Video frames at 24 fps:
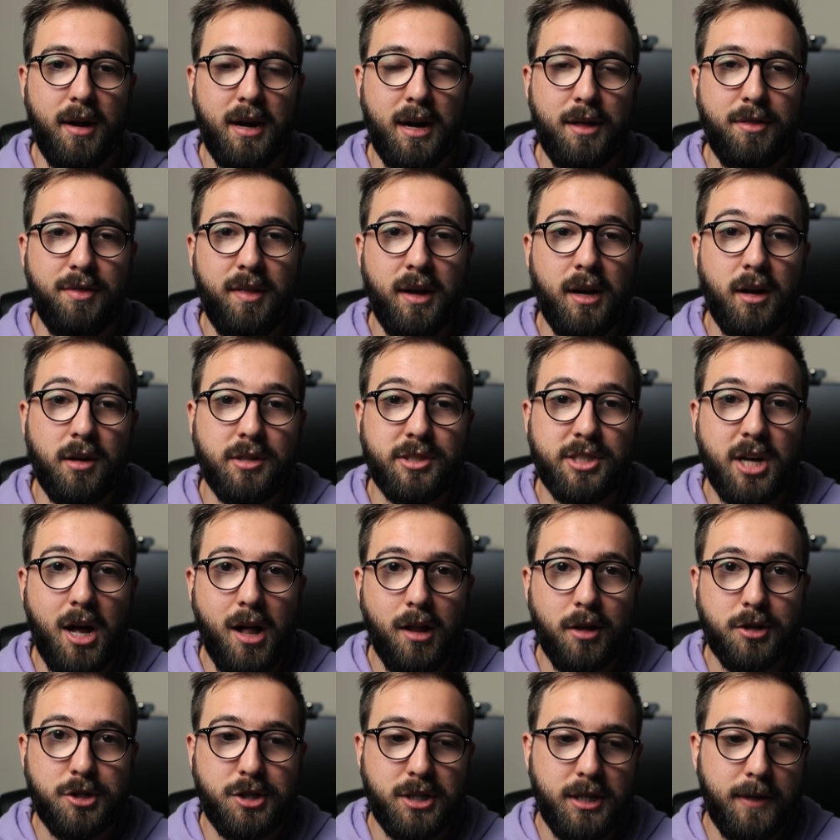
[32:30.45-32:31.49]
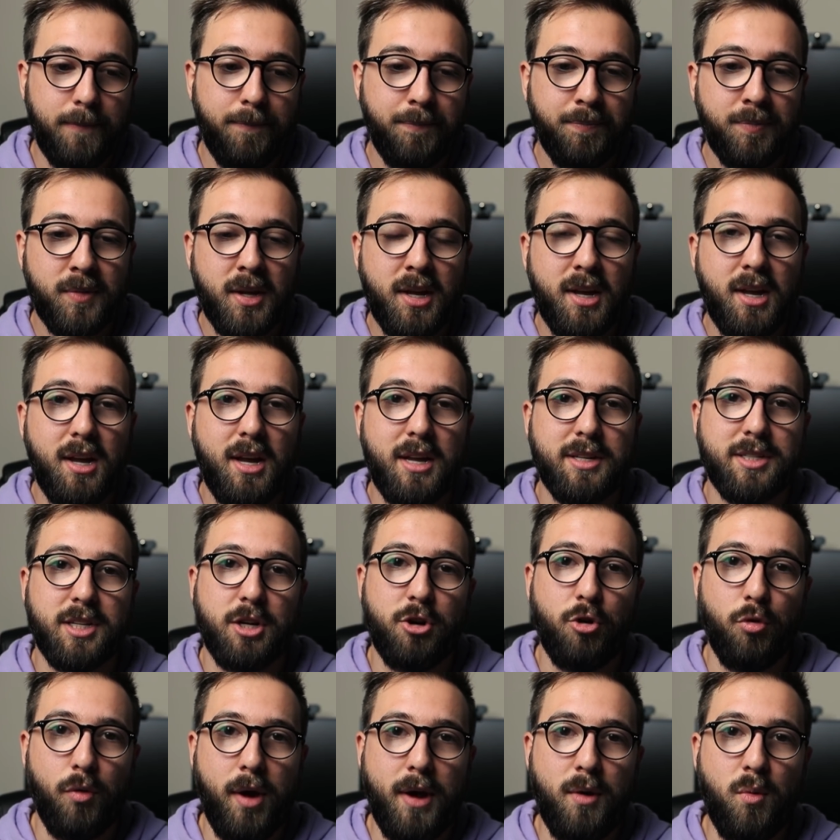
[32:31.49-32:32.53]
And I think Ontology is a
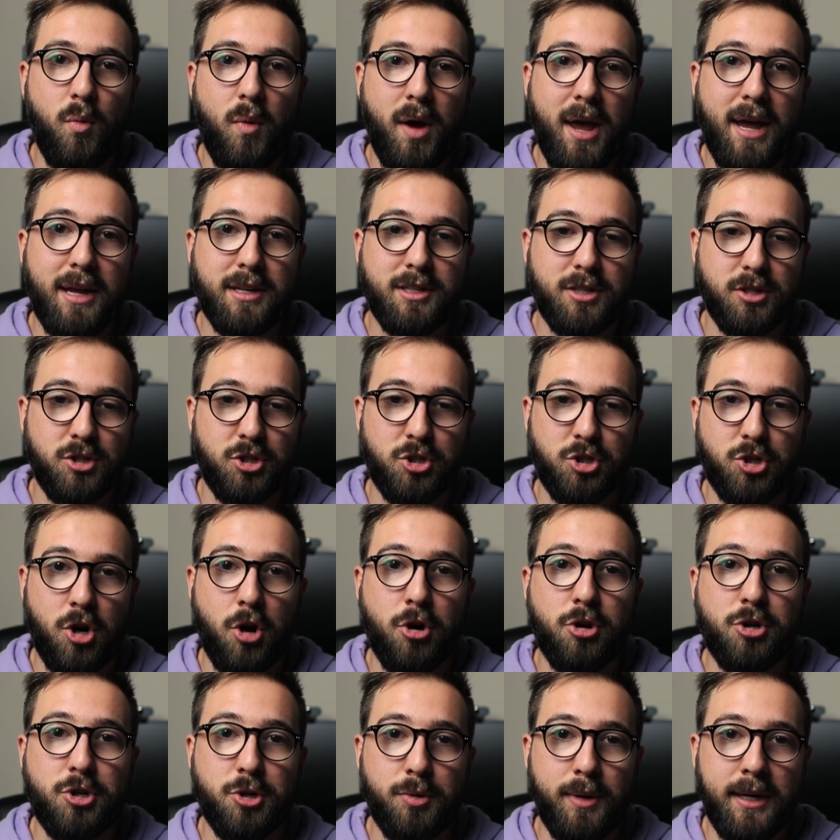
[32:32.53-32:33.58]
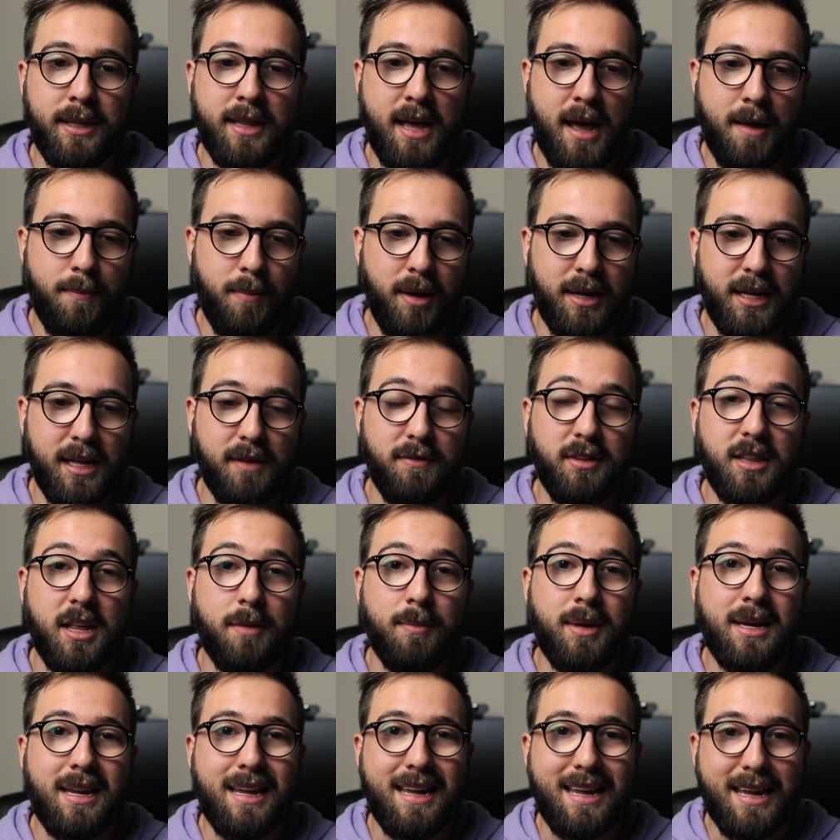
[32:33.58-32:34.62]
great way to start doing that by giving
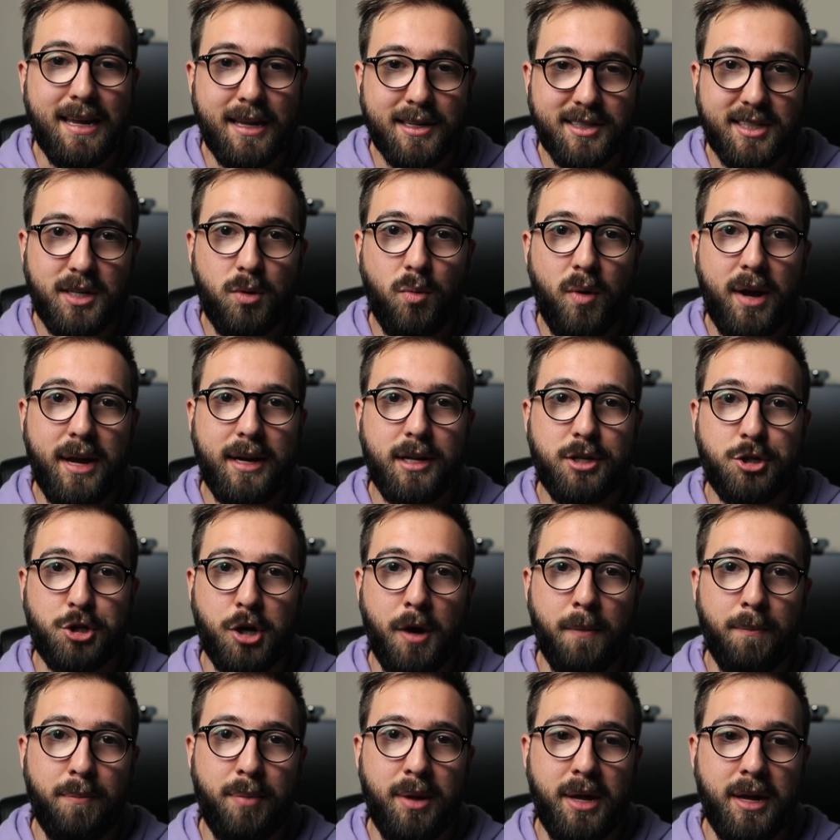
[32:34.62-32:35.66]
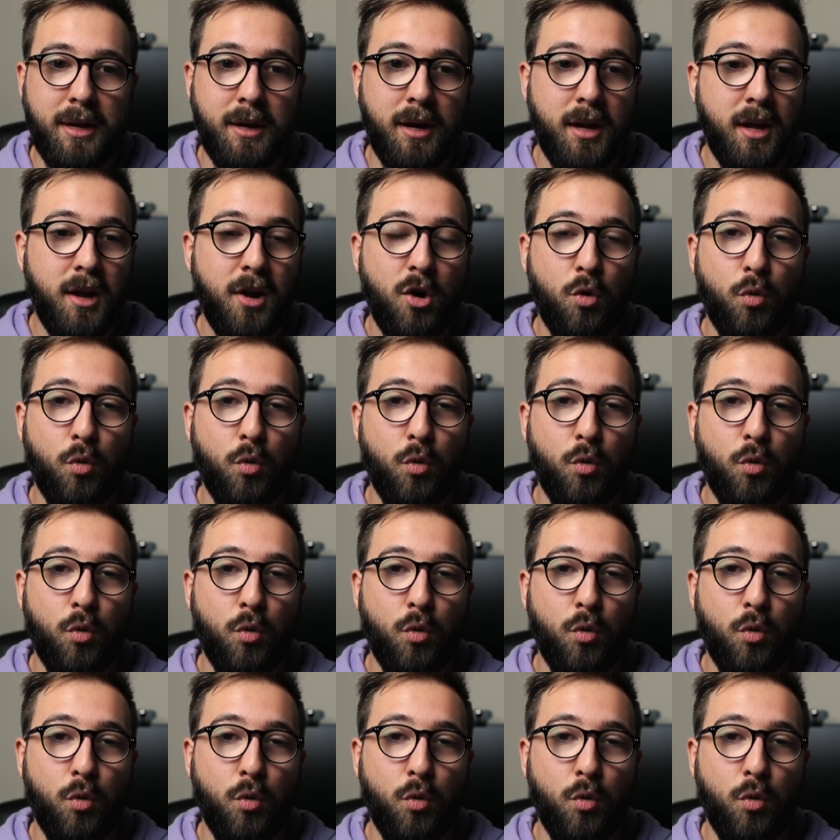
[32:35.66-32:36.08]
them an easy way to jump in,